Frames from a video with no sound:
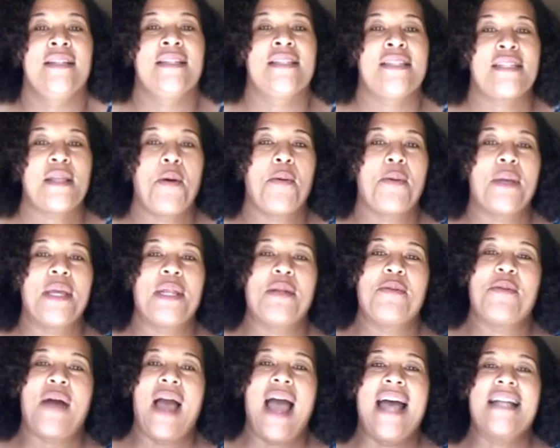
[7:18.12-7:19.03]
So
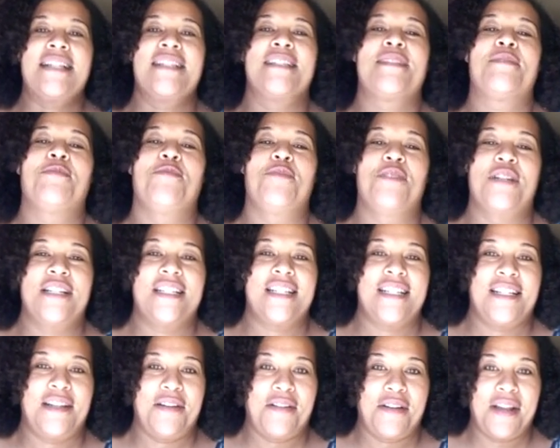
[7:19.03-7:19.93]
anyway, I just wanted to
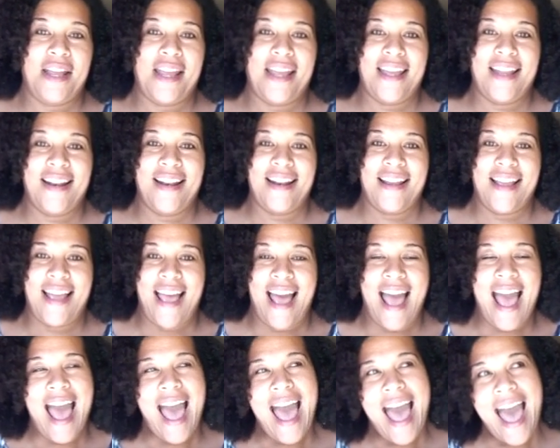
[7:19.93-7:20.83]
share that.
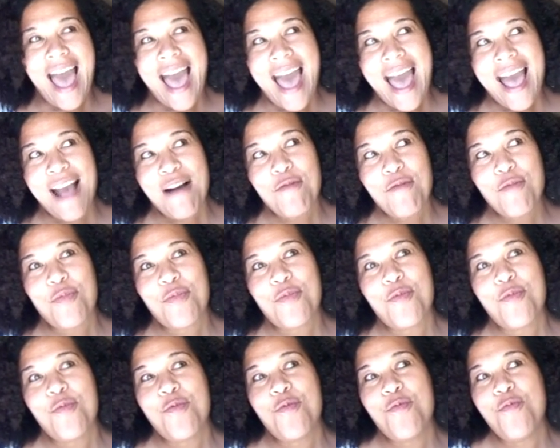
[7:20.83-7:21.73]

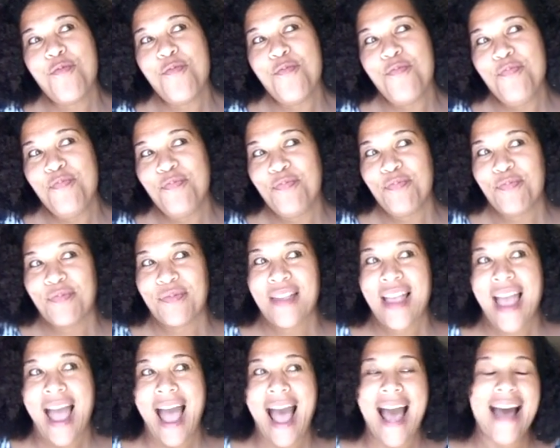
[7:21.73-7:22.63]
I
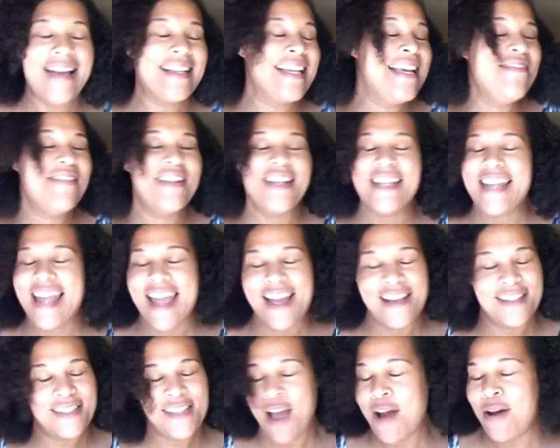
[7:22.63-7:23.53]
even
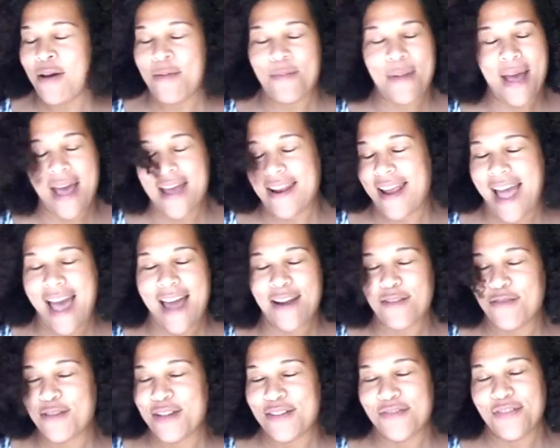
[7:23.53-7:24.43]
now talking about it,
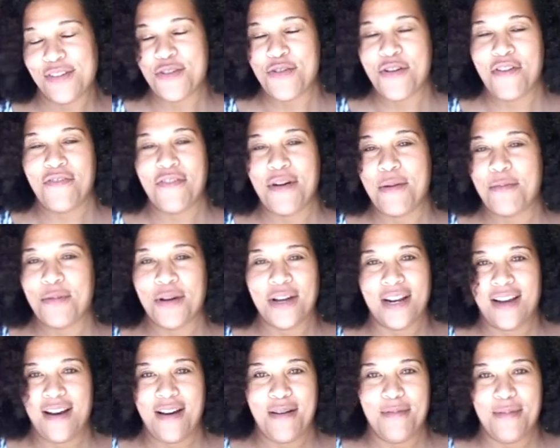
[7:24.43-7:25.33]
I don't even know if I'm
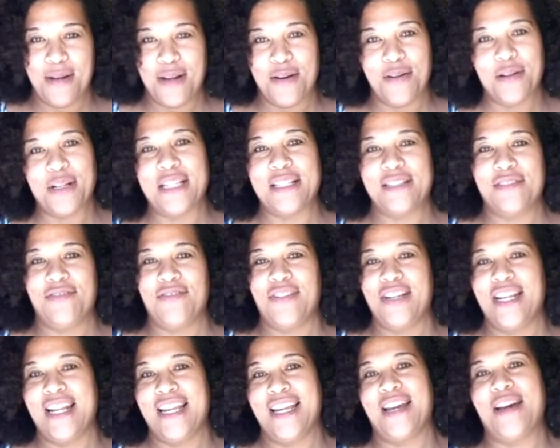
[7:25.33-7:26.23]
going to upload this
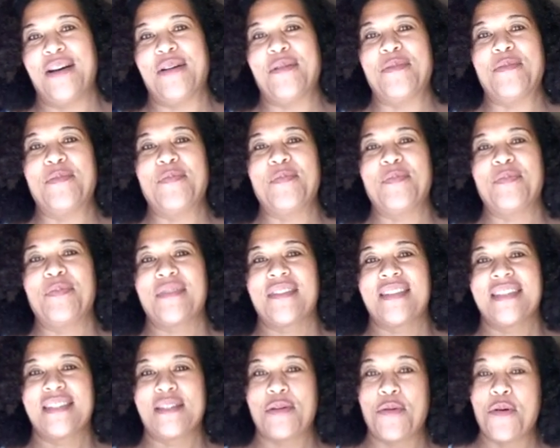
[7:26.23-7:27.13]
video.
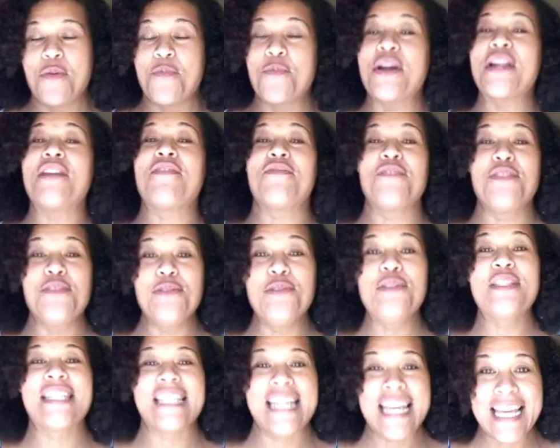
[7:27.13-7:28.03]
So, but if
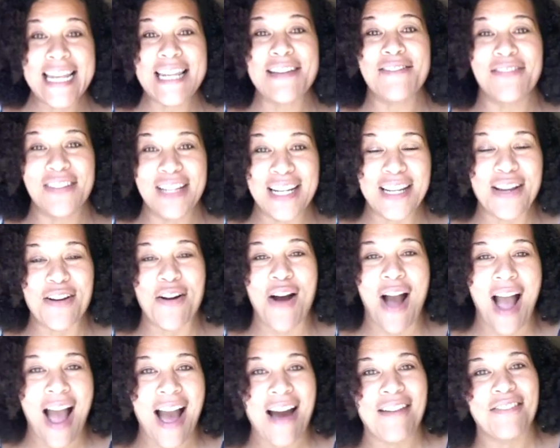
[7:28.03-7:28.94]
you see the video,
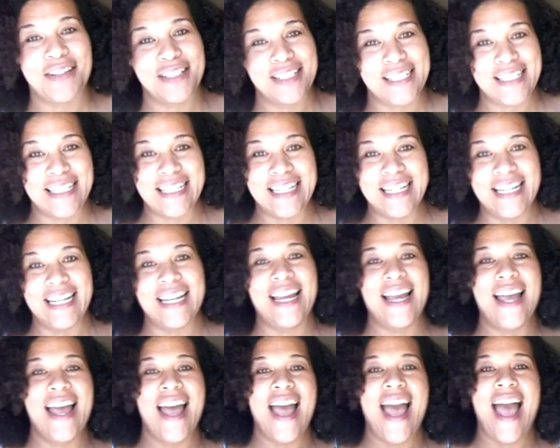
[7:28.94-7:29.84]

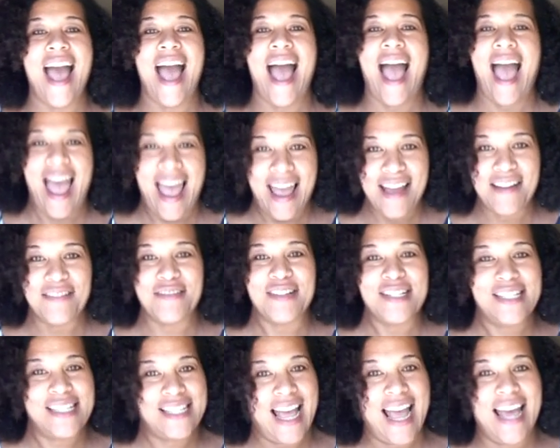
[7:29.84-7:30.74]
obviously, I have
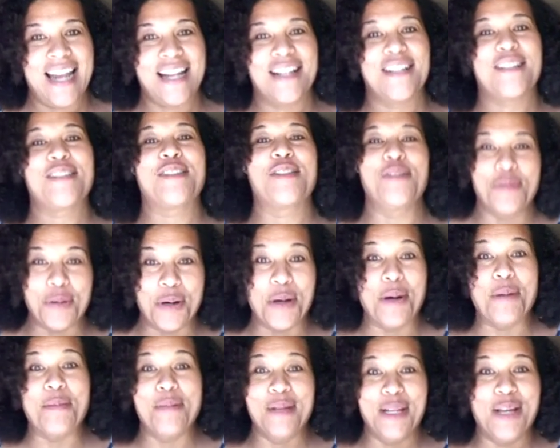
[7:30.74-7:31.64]
decided to
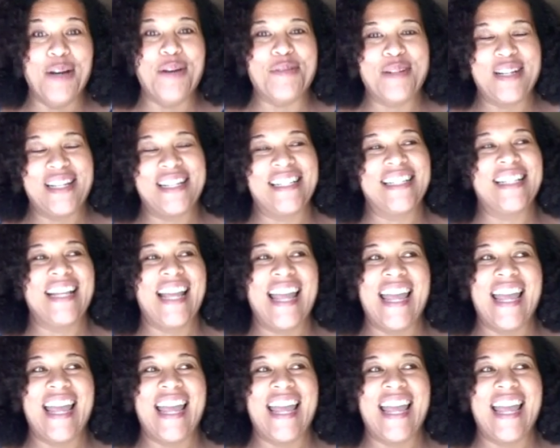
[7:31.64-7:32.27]
upload it.